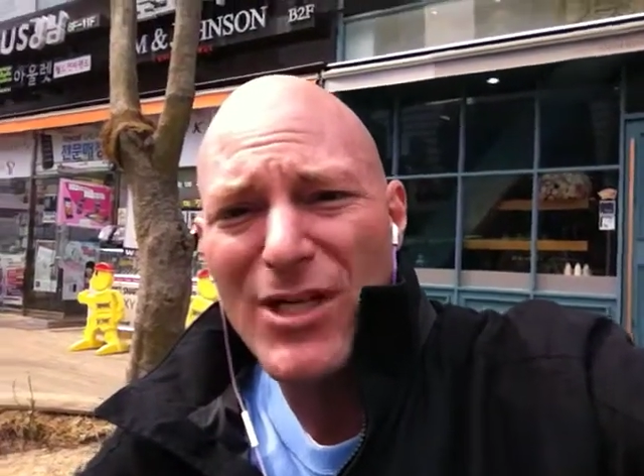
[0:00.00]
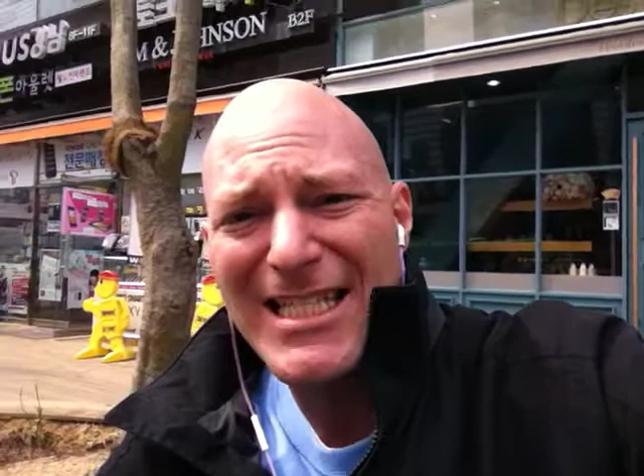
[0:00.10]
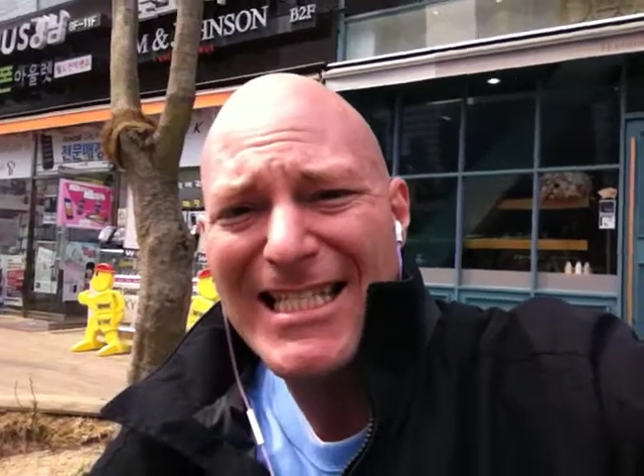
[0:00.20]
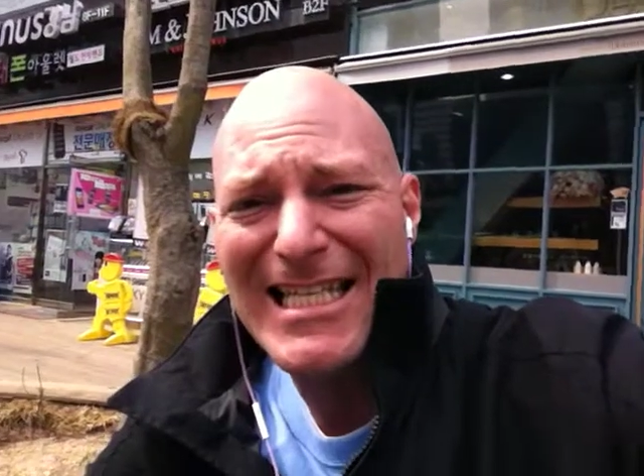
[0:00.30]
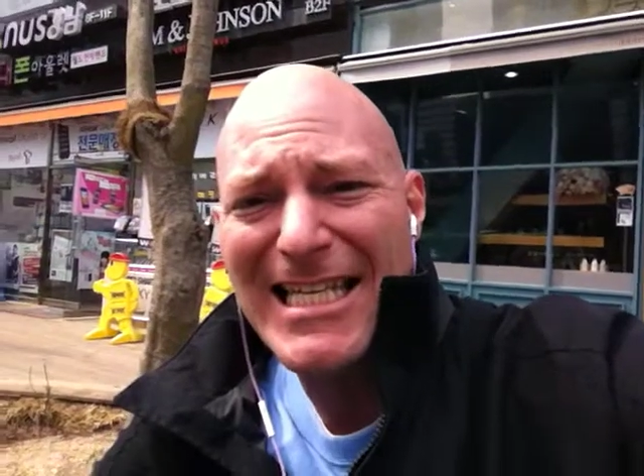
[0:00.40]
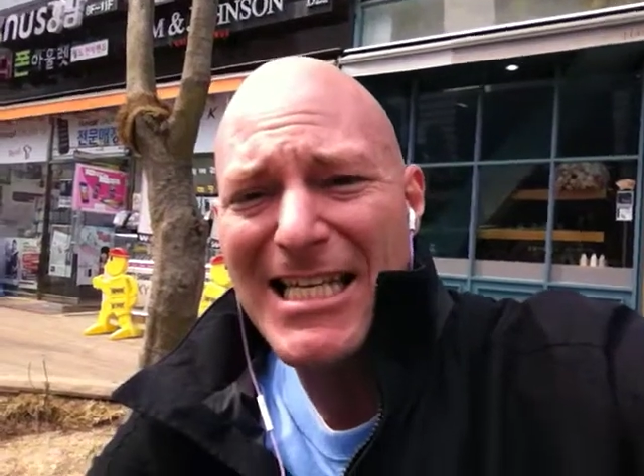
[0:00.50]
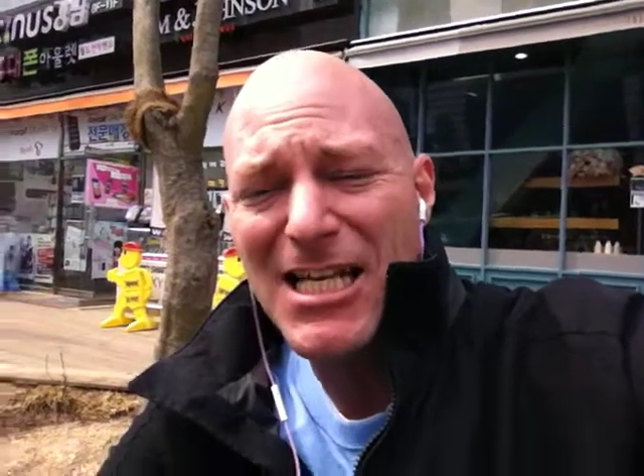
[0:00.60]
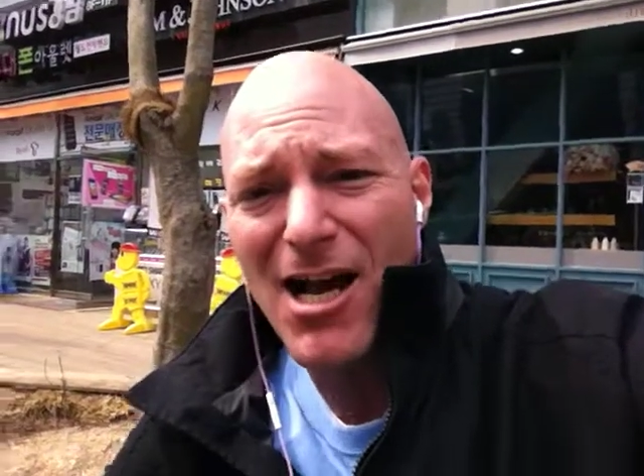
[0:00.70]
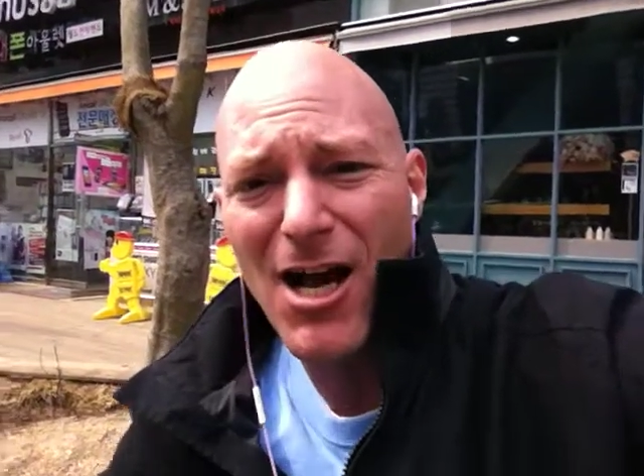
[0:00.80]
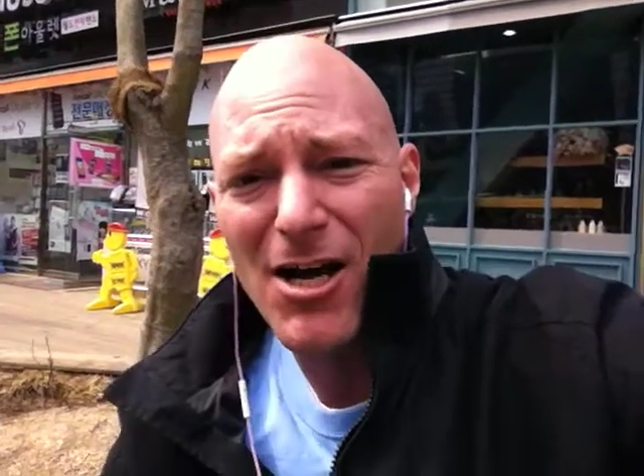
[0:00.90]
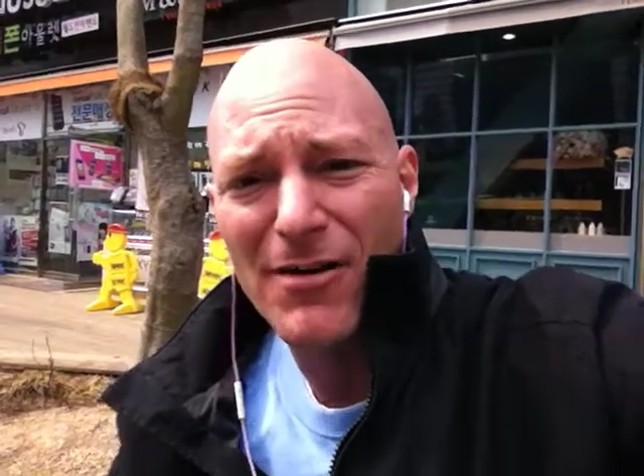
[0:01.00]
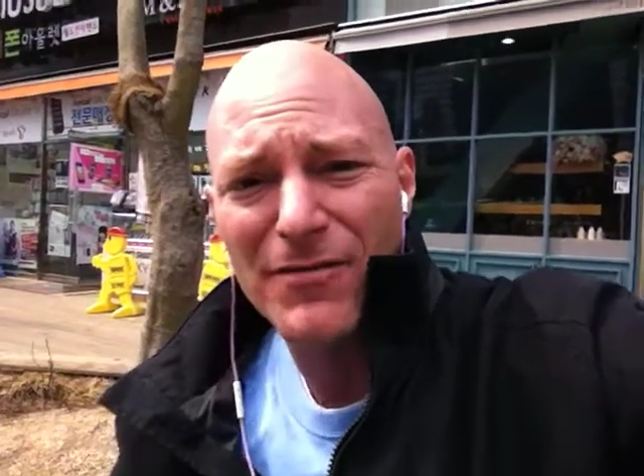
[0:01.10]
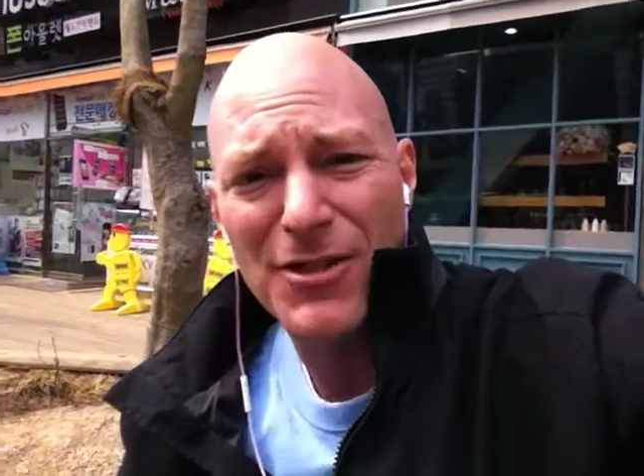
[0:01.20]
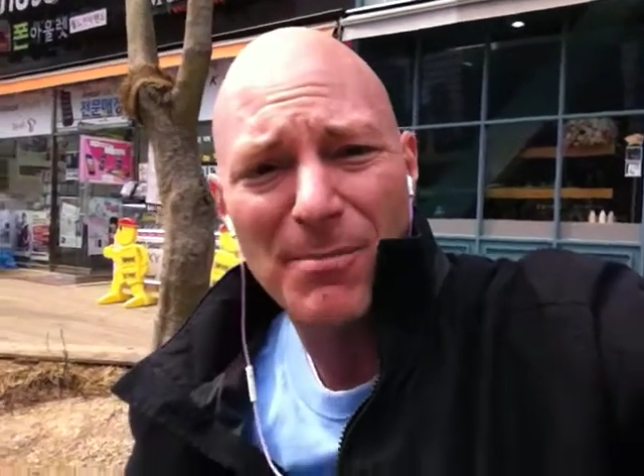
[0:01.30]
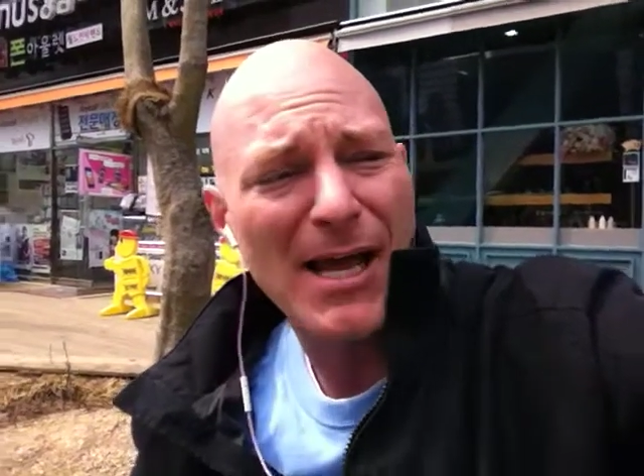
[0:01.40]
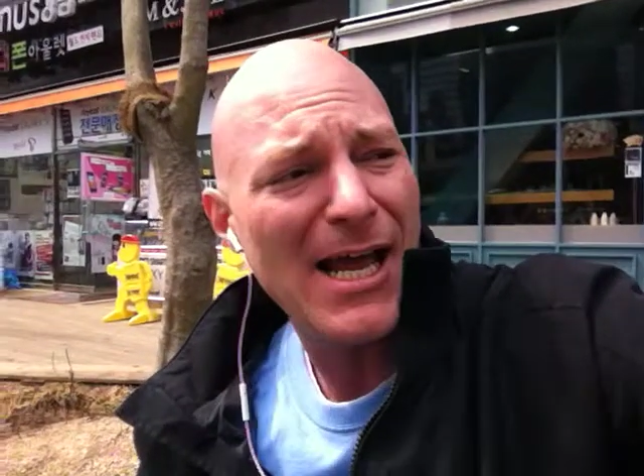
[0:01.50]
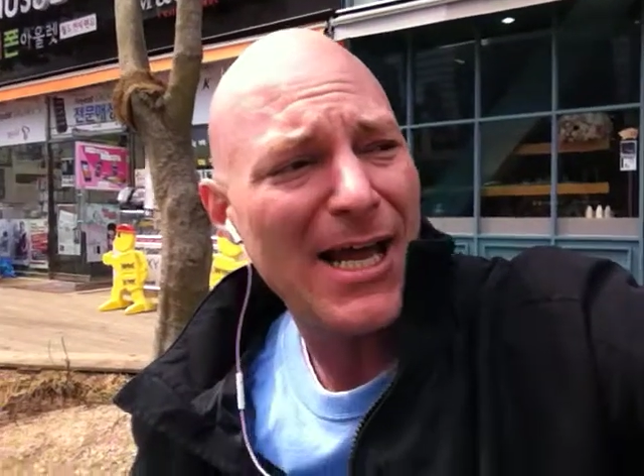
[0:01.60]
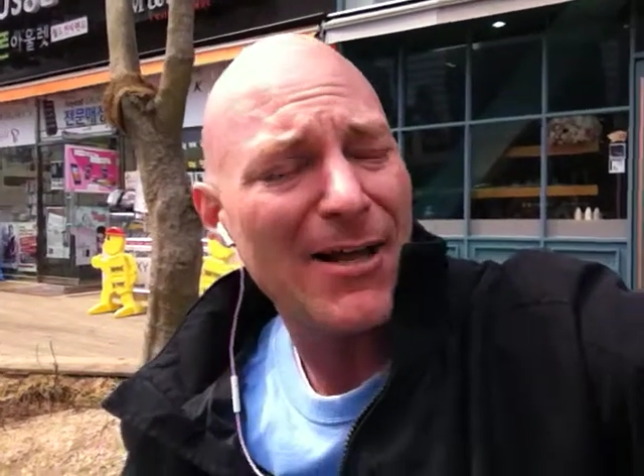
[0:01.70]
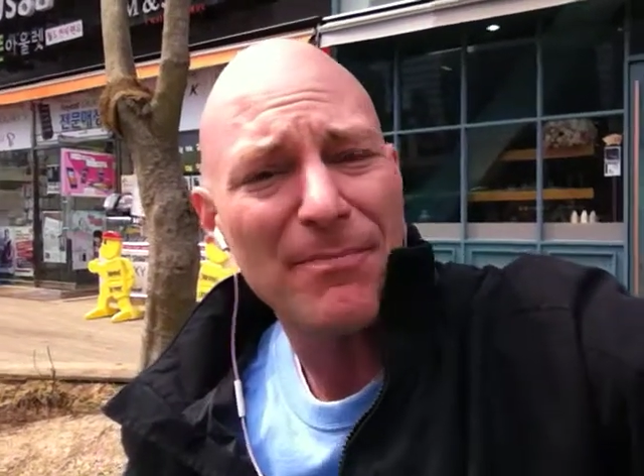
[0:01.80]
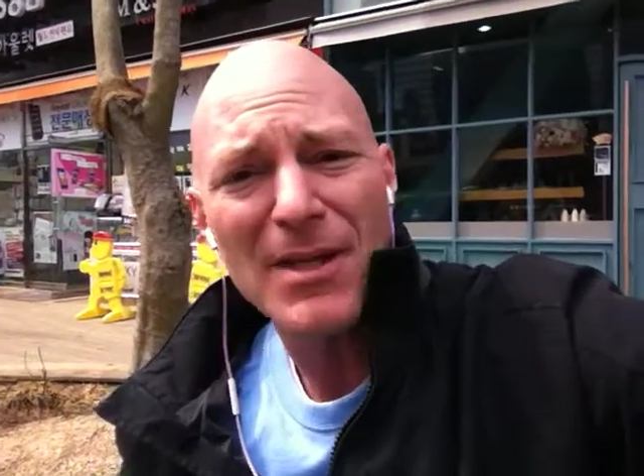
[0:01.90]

the Sea of Japan.